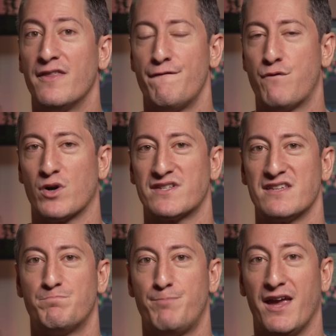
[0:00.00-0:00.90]
that forces
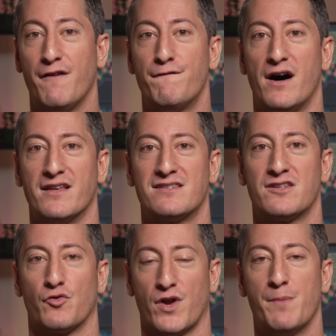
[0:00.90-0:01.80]
big funds to
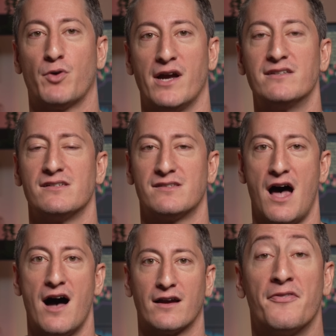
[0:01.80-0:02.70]
reprice a
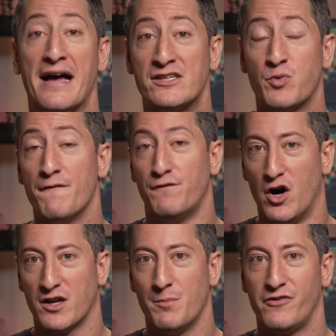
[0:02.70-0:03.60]
stock. That's where
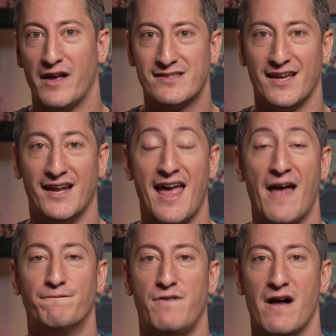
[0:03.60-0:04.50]
volume floods in
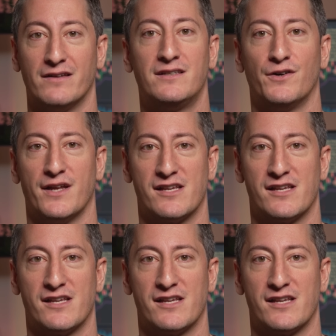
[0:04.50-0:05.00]
and volatility